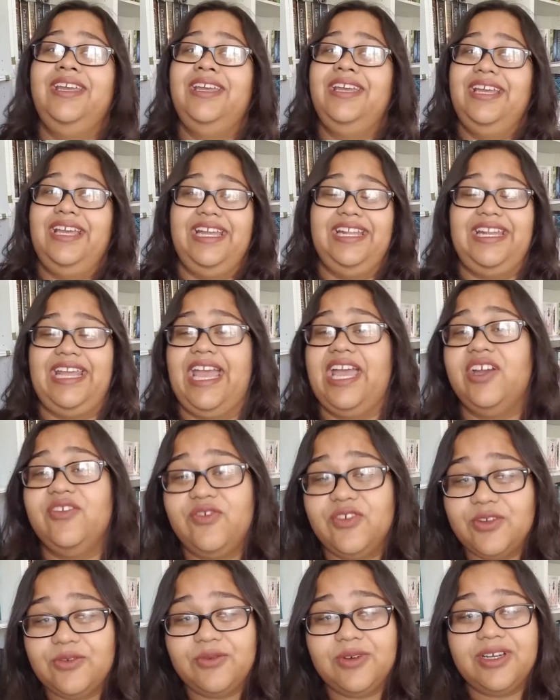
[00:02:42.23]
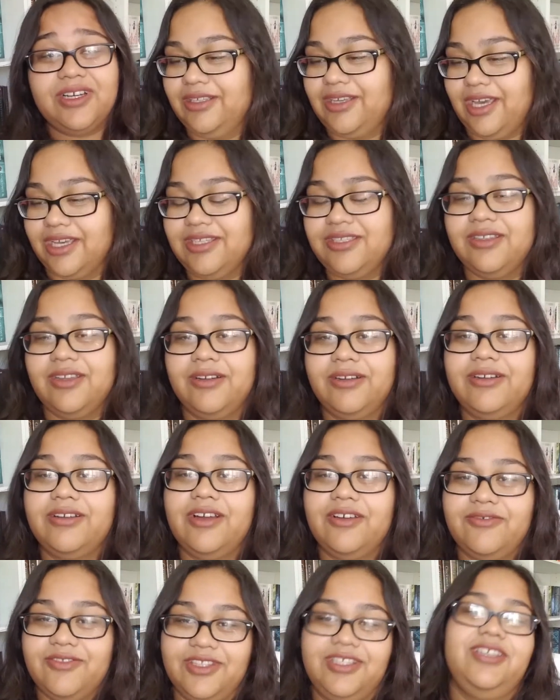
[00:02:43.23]
and everyone. I started
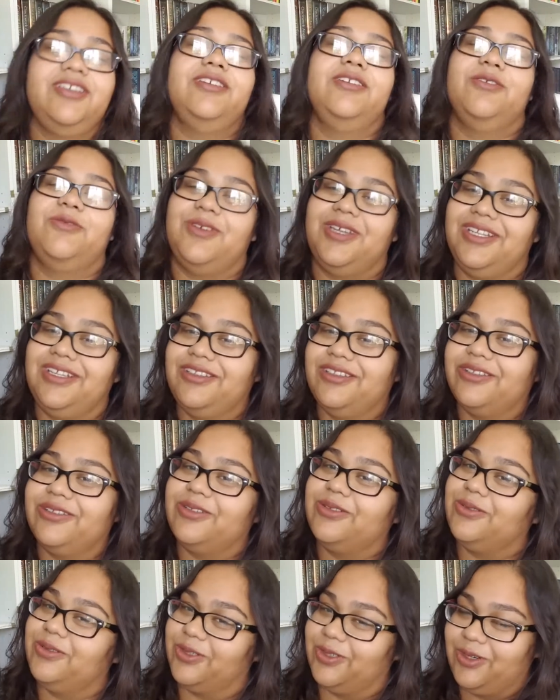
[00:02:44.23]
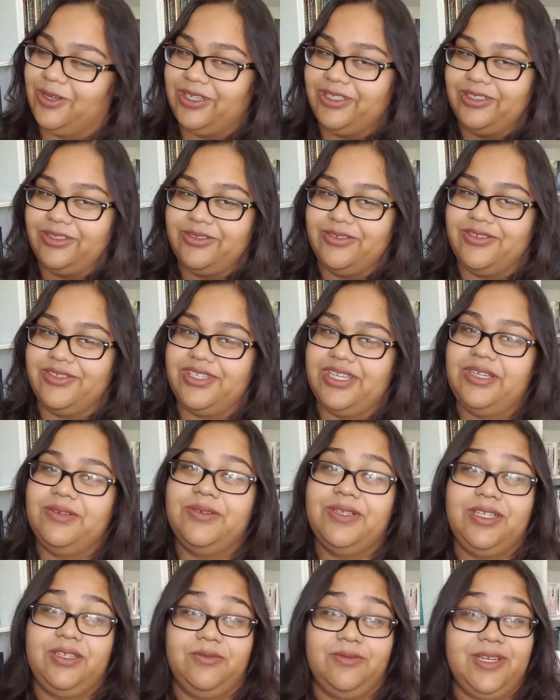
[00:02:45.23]
off the year reading The Lunar Chronicles. I
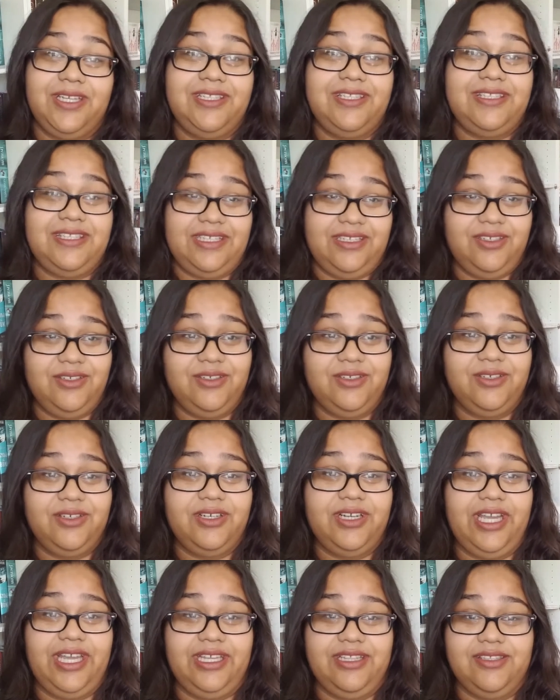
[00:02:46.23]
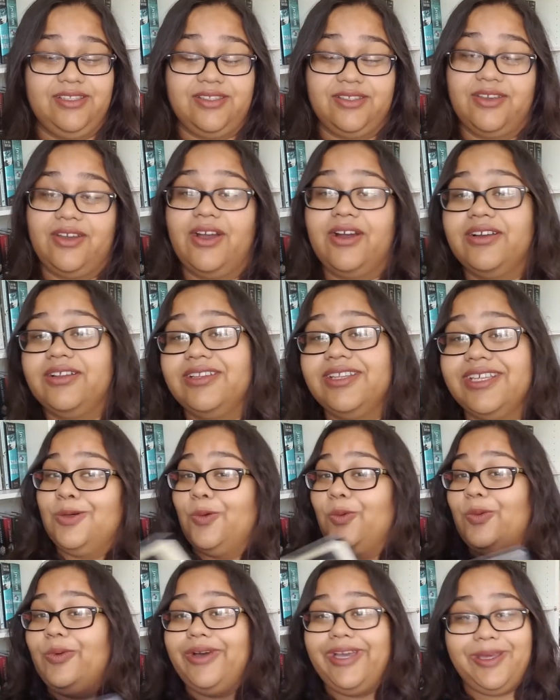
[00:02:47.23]
already read Cinder and
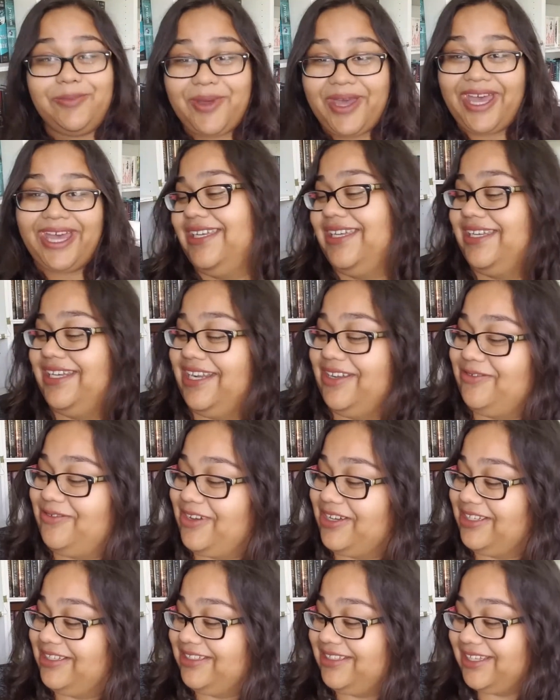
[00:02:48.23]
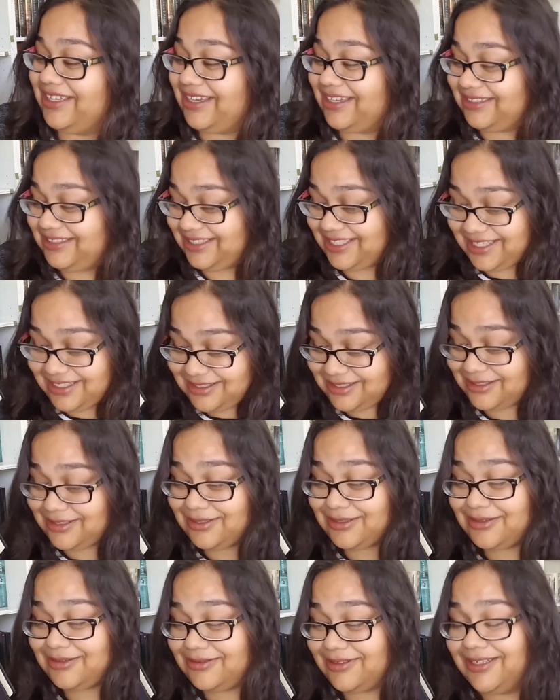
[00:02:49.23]
Scarlet way back, and I finally got these
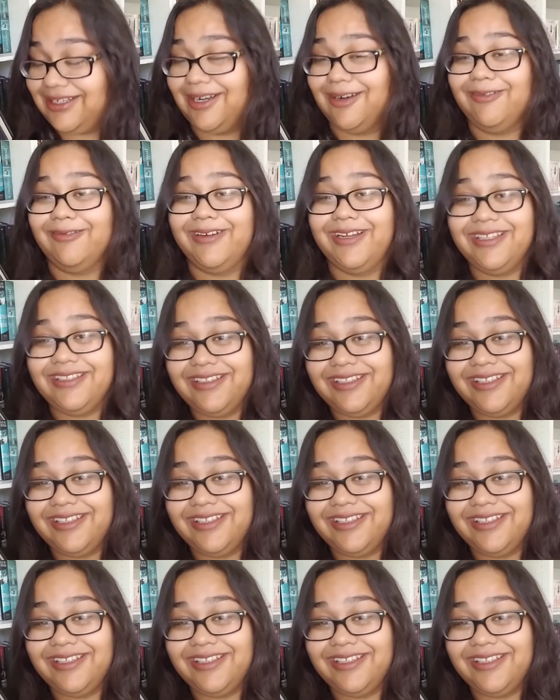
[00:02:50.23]
two and I read